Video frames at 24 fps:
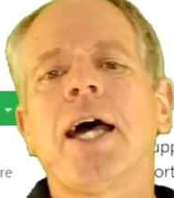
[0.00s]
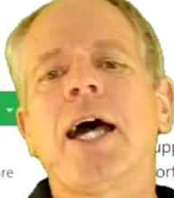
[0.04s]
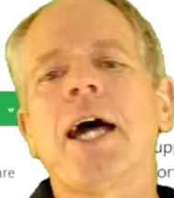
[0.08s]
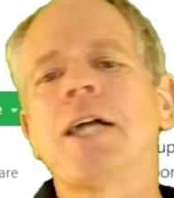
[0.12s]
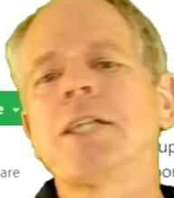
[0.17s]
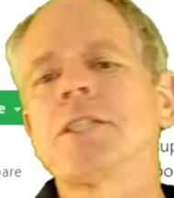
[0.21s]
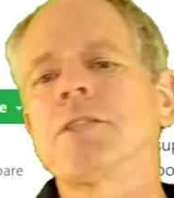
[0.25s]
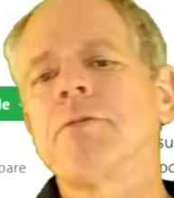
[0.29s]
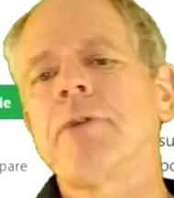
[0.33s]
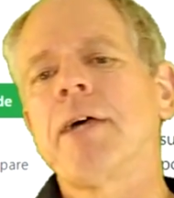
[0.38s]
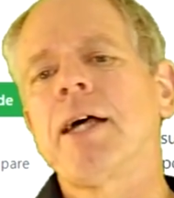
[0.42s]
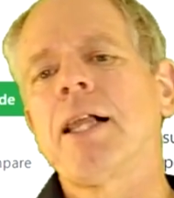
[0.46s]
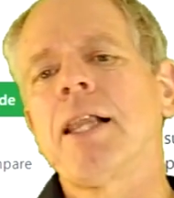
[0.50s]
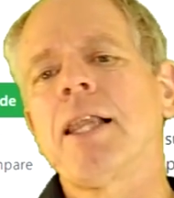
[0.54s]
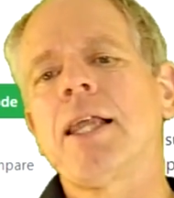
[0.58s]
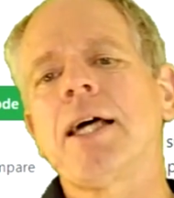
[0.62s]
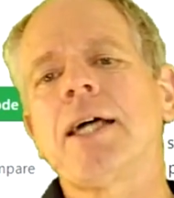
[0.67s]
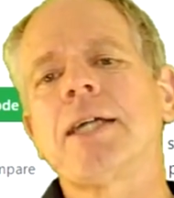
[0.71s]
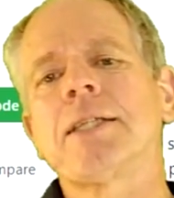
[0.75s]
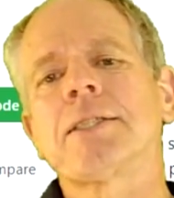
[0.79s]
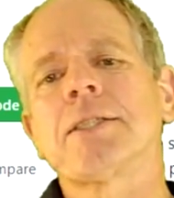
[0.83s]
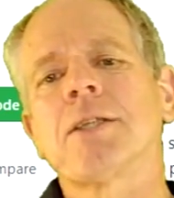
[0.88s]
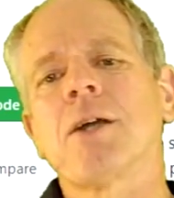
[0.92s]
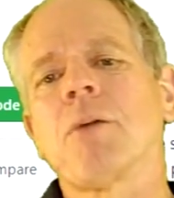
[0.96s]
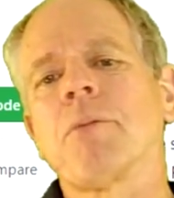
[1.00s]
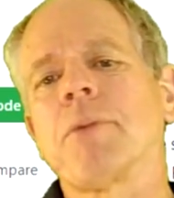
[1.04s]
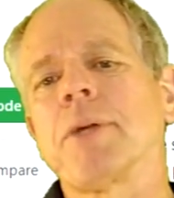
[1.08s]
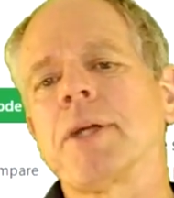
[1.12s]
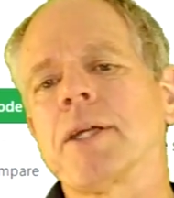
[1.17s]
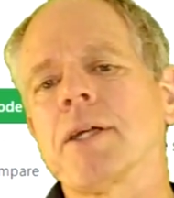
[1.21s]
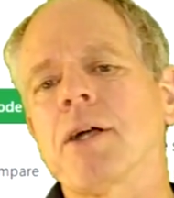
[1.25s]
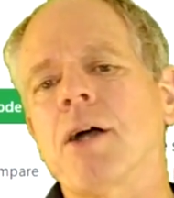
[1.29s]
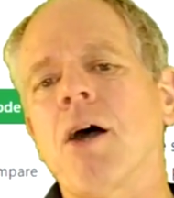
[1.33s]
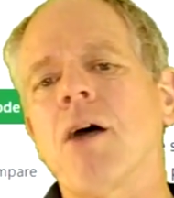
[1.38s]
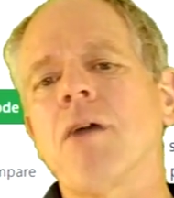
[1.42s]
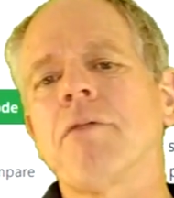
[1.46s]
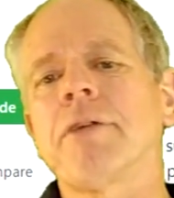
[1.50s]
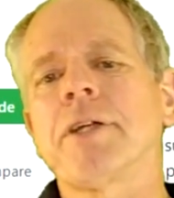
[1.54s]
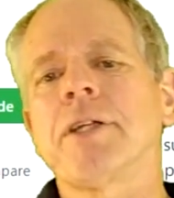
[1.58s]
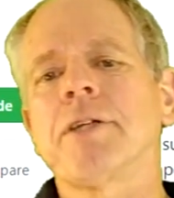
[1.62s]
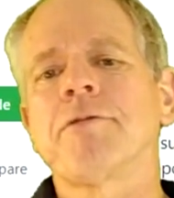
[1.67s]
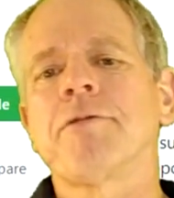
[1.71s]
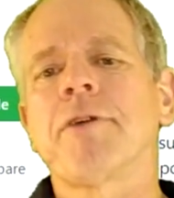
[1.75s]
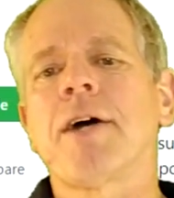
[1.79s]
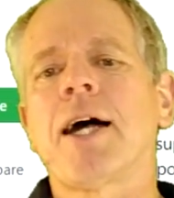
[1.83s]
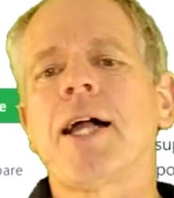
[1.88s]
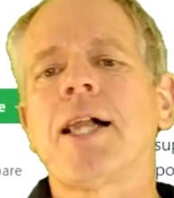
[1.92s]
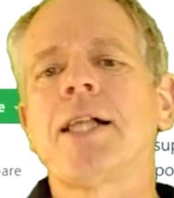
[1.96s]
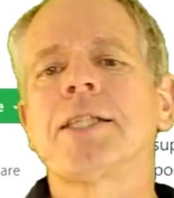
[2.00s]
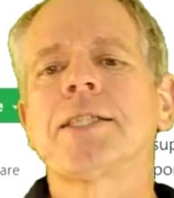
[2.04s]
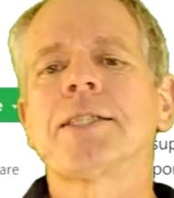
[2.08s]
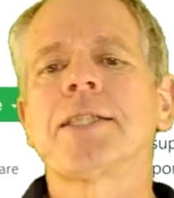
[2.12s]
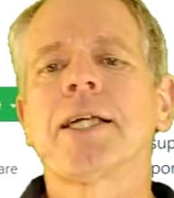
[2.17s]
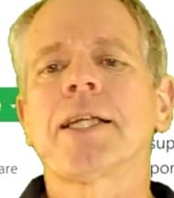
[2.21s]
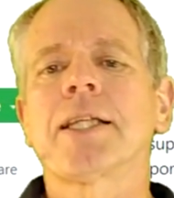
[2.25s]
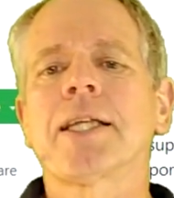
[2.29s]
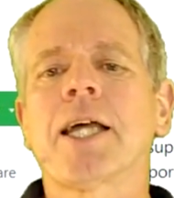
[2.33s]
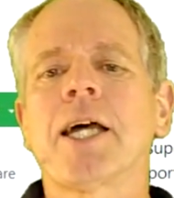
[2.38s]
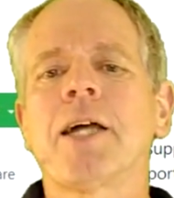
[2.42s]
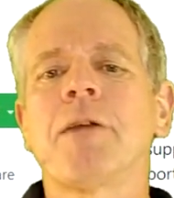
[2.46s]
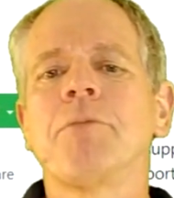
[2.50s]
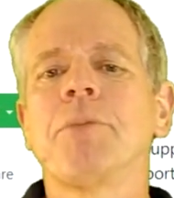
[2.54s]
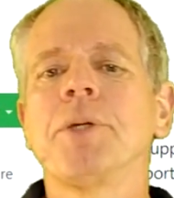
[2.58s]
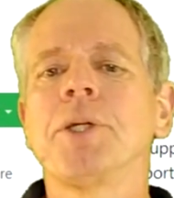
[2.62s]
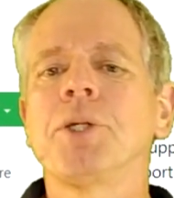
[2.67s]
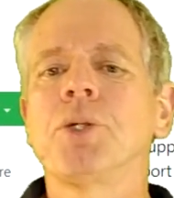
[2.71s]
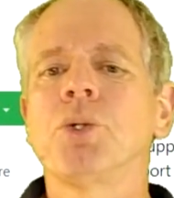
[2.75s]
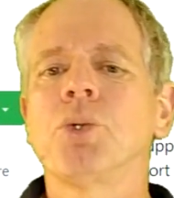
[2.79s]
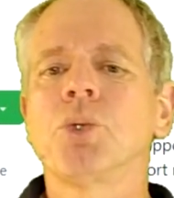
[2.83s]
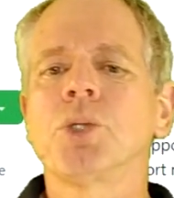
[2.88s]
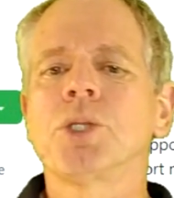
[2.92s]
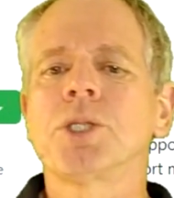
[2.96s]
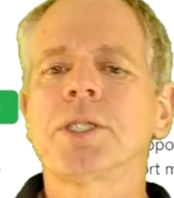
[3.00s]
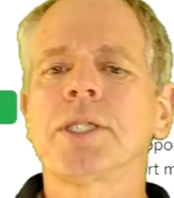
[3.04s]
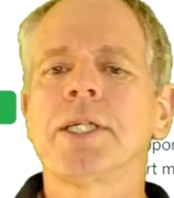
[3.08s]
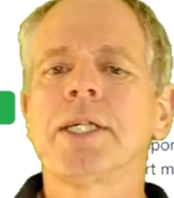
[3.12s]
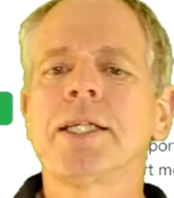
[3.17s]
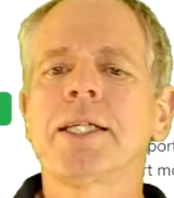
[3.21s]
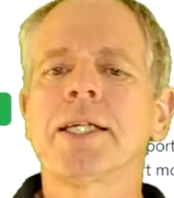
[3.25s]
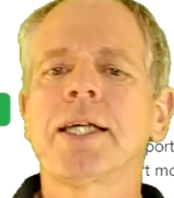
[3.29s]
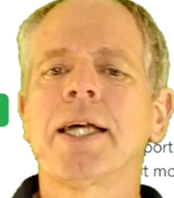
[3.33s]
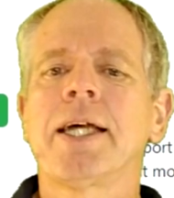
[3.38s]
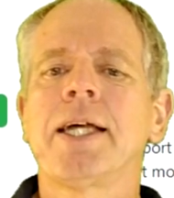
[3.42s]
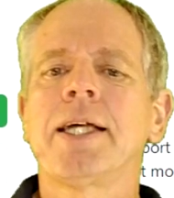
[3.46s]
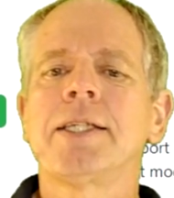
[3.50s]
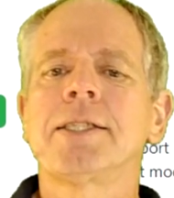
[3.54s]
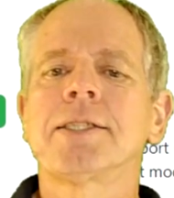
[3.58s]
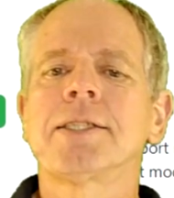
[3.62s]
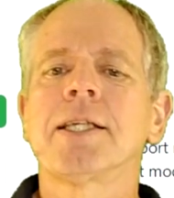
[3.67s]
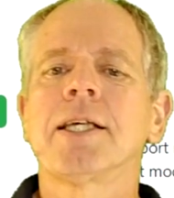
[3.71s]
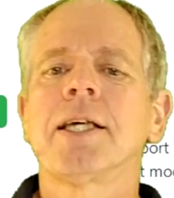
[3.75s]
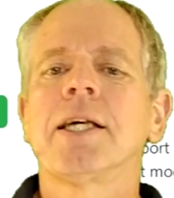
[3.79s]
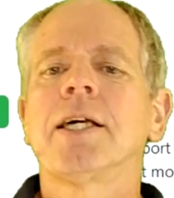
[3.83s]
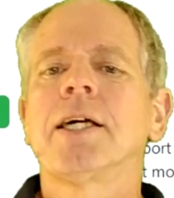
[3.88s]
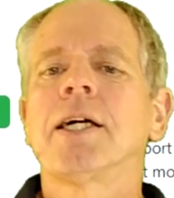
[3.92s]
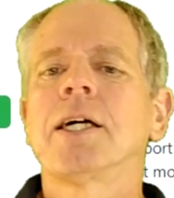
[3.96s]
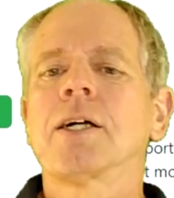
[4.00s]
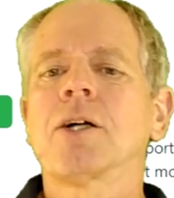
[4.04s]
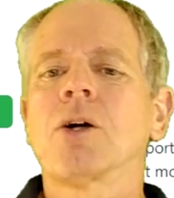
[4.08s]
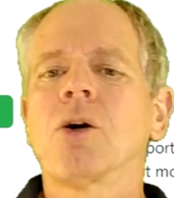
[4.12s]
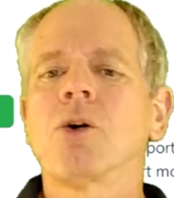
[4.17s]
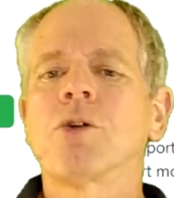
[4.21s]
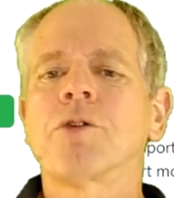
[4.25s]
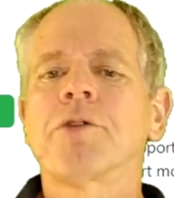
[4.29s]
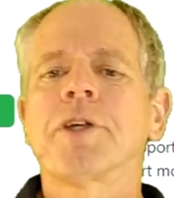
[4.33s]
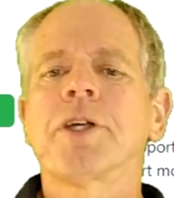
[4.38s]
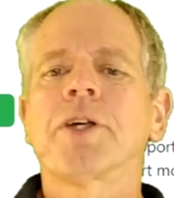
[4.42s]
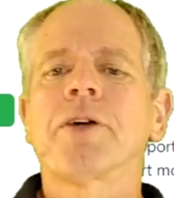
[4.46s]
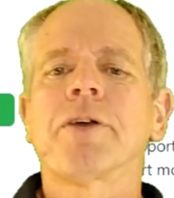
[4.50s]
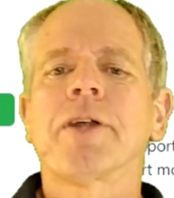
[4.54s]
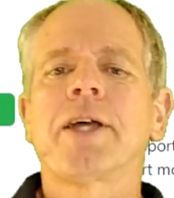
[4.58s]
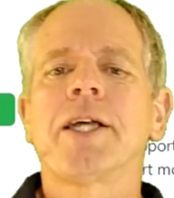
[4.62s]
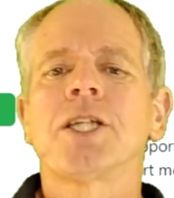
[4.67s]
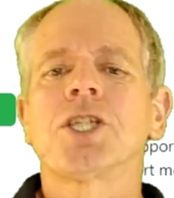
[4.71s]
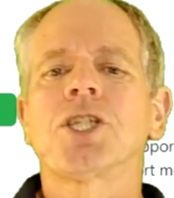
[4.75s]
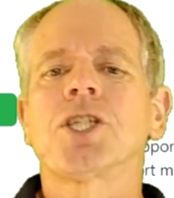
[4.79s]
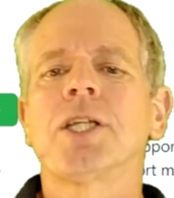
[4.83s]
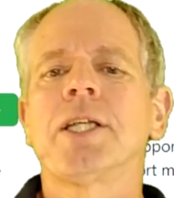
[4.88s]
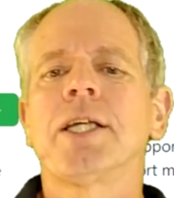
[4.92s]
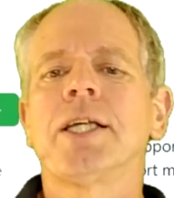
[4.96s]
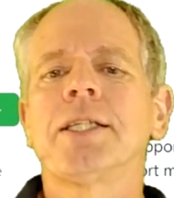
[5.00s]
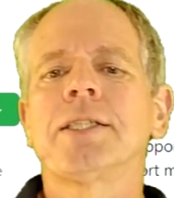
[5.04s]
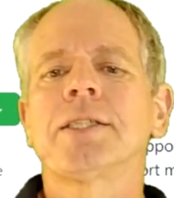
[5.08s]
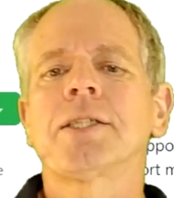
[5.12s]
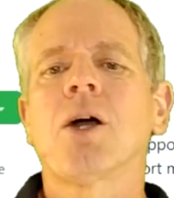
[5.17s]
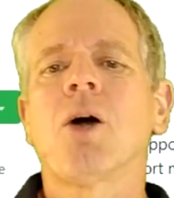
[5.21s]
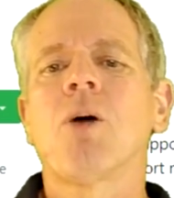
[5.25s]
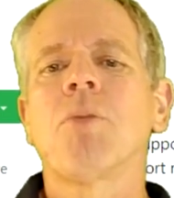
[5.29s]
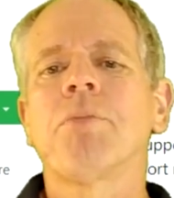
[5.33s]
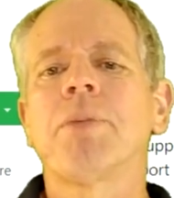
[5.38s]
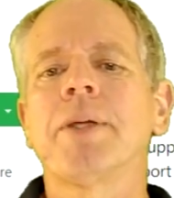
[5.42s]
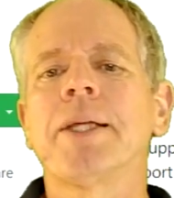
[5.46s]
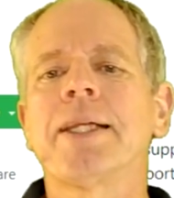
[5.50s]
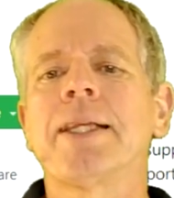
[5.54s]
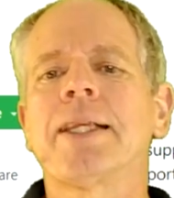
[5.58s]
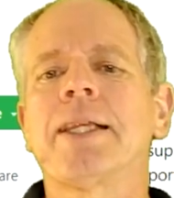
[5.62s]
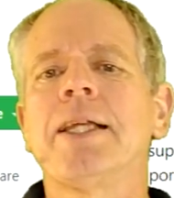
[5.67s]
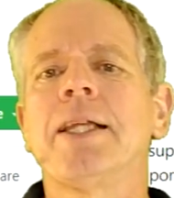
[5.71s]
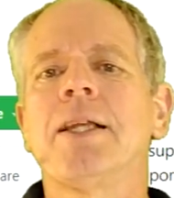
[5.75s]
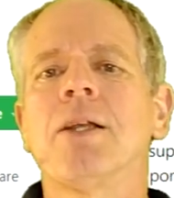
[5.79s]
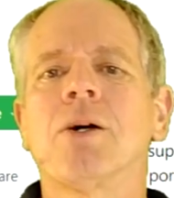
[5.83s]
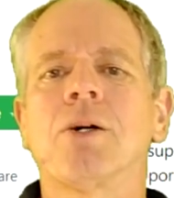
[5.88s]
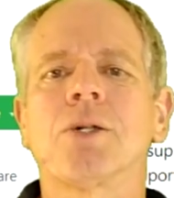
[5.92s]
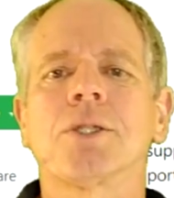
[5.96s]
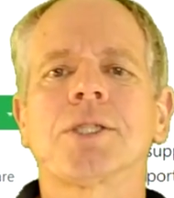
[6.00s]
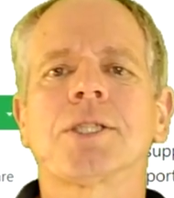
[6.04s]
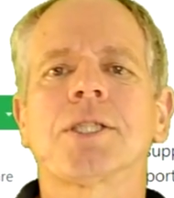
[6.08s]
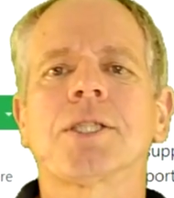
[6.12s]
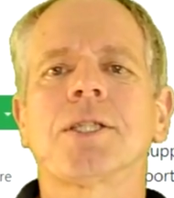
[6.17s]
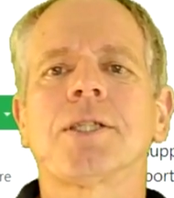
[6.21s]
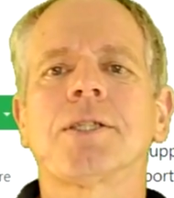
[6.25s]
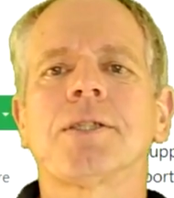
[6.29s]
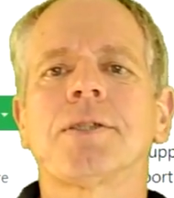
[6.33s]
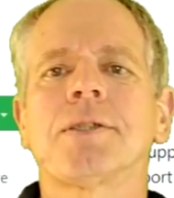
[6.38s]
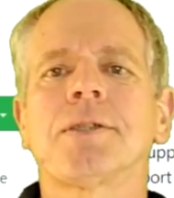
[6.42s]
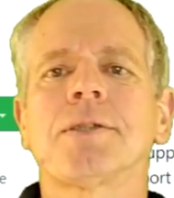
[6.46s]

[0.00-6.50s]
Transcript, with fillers: as well as some recovery files that can be used in case a configuration is completely lost.